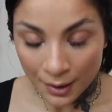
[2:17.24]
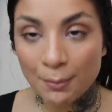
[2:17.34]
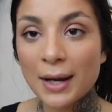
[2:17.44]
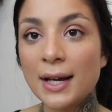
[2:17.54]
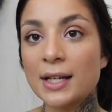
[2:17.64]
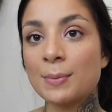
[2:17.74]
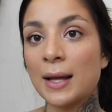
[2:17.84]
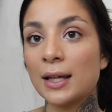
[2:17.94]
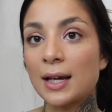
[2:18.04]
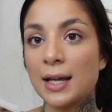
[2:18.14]
My next
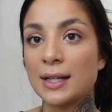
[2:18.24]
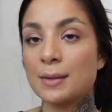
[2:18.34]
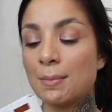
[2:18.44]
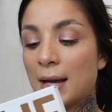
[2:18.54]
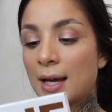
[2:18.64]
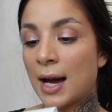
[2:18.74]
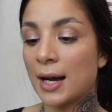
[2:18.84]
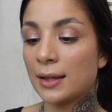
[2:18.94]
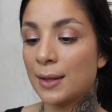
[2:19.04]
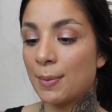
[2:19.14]
palette is my
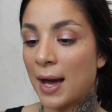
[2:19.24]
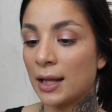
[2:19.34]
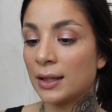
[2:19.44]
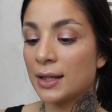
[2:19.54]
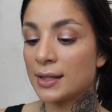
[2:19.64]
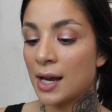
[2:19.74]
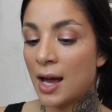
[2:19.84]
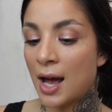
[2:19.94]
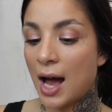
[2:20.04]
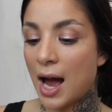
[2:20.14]
Kylie palette.
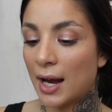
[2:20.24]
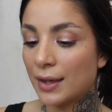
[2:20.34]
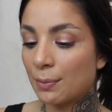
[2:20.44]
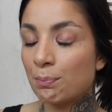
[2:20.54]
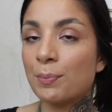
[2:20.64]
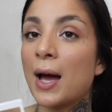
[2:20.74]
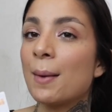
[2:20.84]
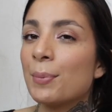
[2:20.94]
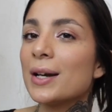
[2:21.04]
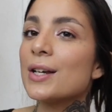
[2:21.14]

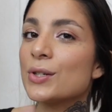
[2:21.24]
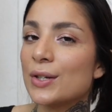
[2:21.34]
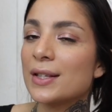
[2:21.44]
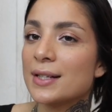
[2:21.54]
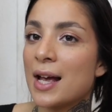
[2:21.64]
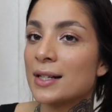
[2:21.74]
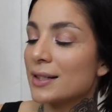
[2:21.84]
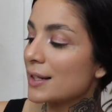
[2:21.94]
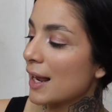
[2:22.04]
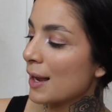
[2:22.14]
I'm pretty sure this has
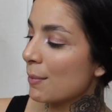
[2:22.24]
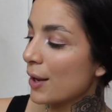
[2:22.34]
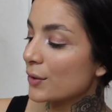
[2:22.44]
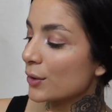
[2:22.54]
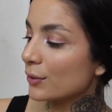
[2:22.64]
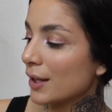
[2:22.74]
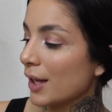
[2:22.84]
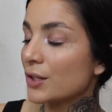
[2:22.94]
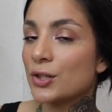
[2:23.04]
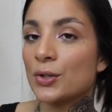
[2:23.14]
a name. I don't think
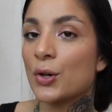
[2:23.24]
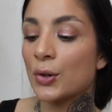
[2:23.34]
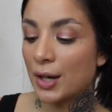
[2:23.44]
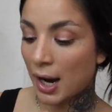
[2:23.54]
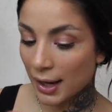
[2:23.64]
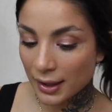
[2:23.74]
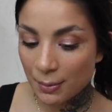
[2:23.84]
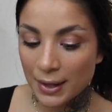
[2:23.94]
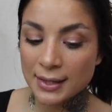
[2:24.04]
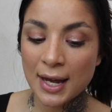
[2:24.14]
it's just called Kylie,
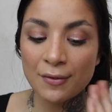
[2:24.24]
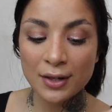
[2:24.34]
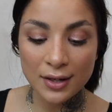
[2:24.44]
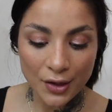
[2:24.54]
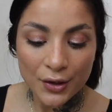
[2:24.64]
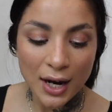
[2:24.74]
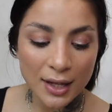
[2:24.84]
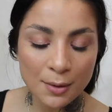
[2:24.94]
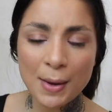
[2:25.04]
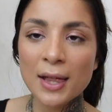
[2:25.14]
because I have another
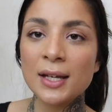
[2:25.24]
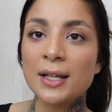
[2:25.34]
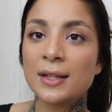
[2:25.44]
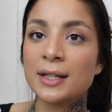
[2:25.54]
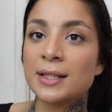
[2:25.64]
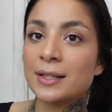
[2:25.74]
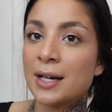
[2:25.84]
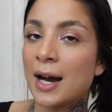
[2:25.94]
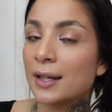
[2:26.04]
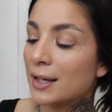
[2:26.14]
Kylie palette that says
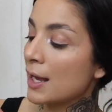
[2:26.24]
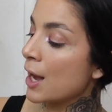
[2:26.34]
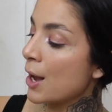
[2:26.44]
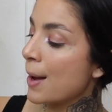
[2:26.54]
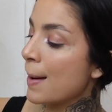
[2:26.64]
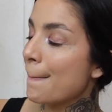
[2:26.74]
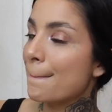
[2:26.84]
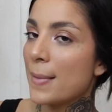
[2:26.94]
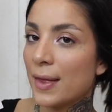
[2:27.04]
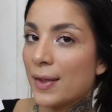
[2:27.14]
Kylie
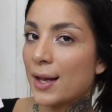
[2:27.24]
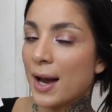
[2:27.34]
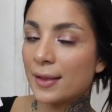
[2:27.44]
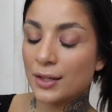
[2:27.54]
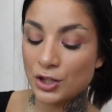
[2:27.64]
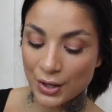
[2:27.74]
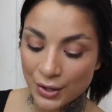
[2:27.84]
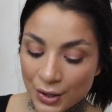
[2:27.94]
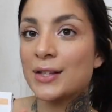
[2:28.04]
and then Kylie Jenner.